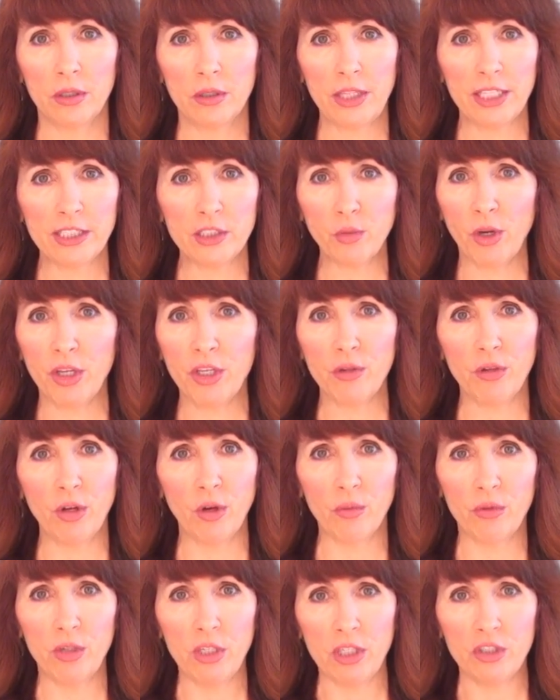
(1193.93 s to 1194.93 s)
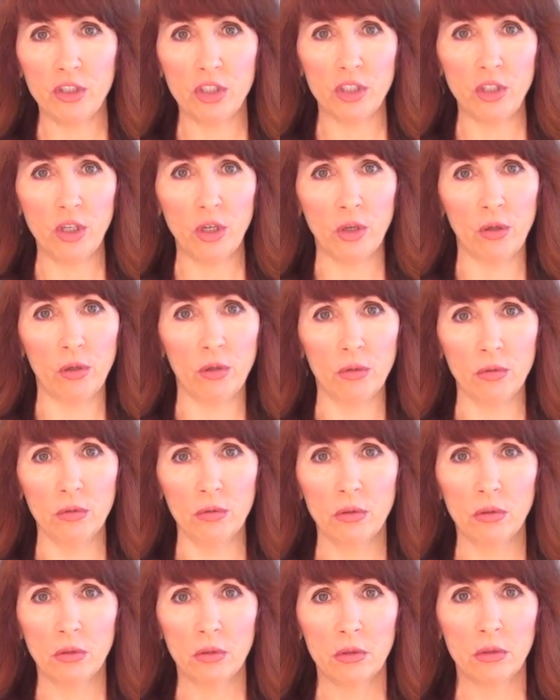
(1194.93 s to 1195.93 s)
That's why you don't need to
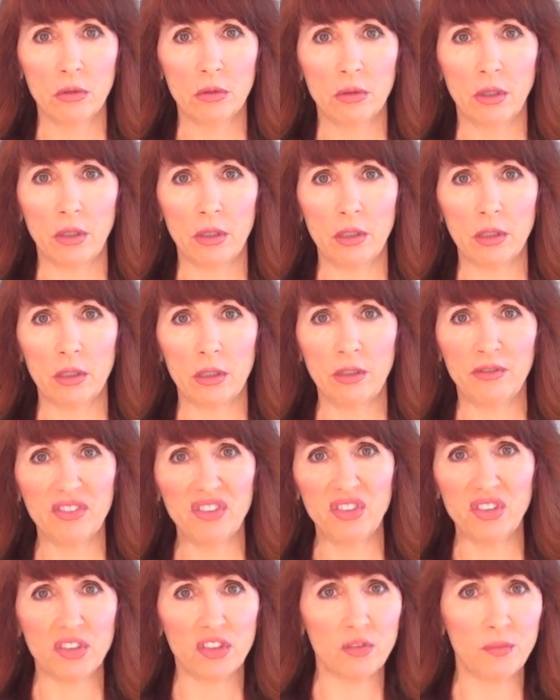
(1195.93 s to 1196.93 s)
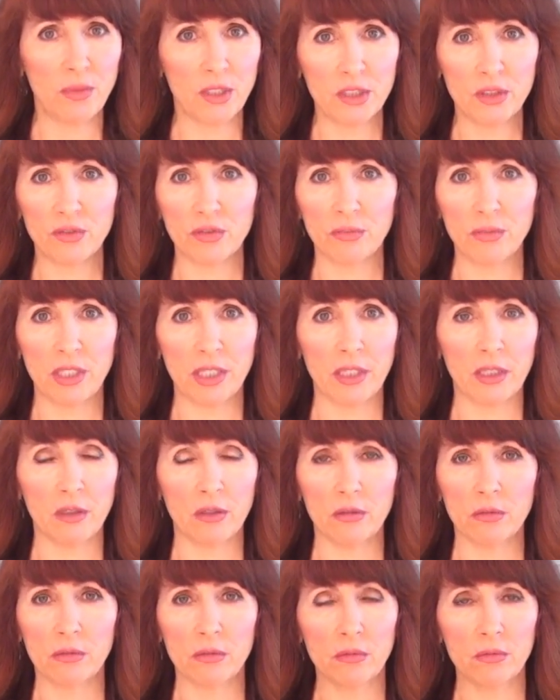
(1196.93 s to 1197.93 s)
know even 6 months from
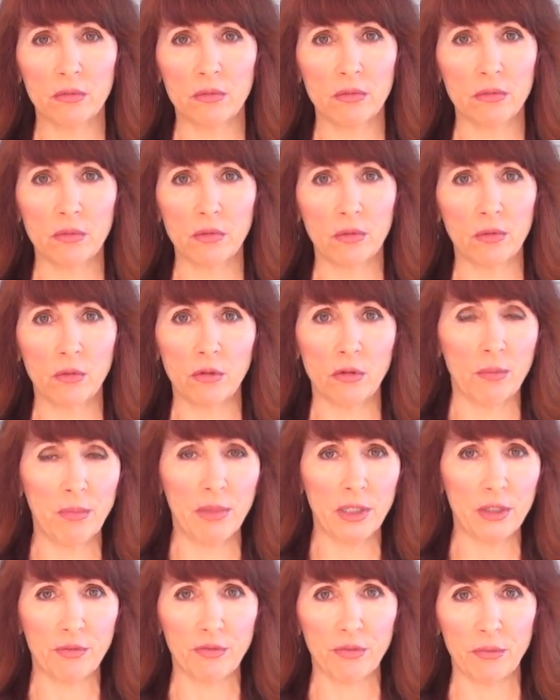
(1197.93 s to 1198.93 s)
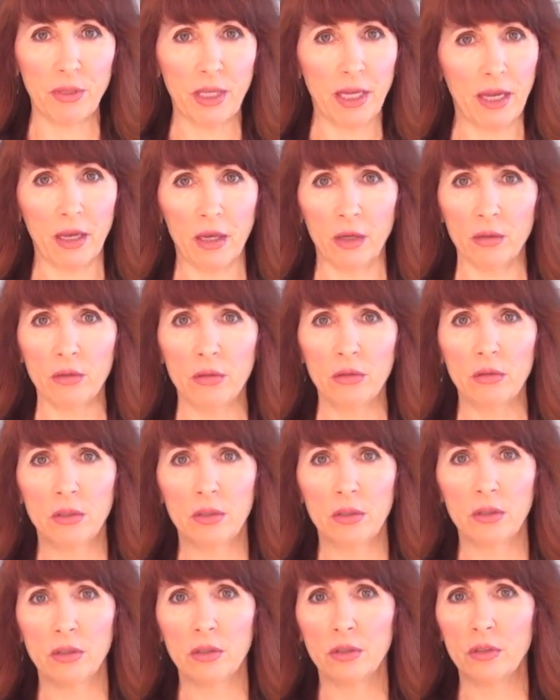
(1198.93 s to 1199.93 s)
now or a month from now.
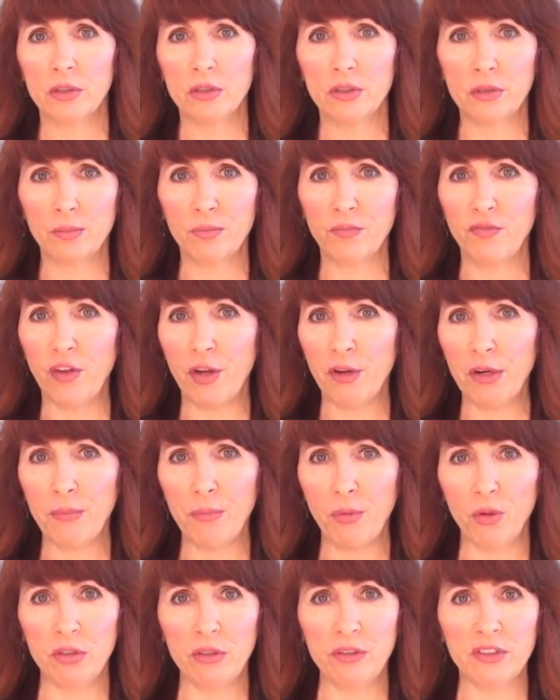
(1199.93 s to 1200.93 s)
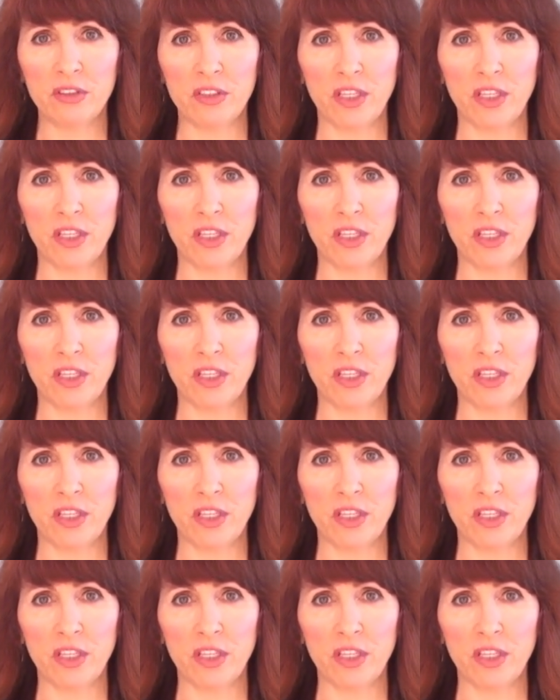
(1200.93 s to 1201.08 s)
It's very important to